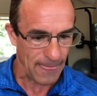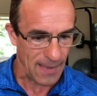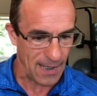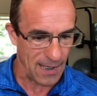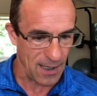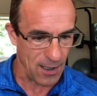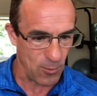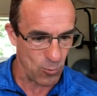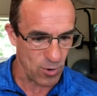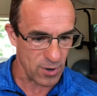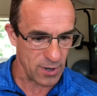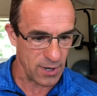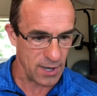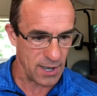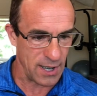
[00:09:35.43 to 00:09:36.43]
And we're
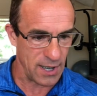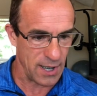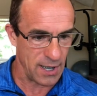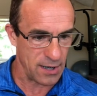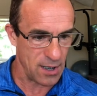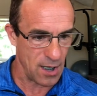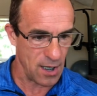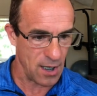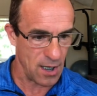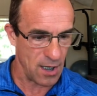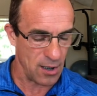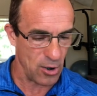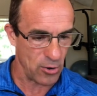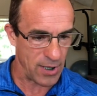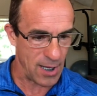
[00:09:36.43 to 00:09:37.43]
going to hit,
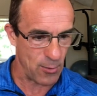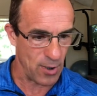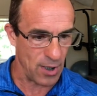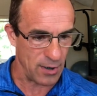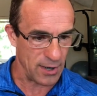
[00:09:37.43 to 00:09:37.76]
okay, well,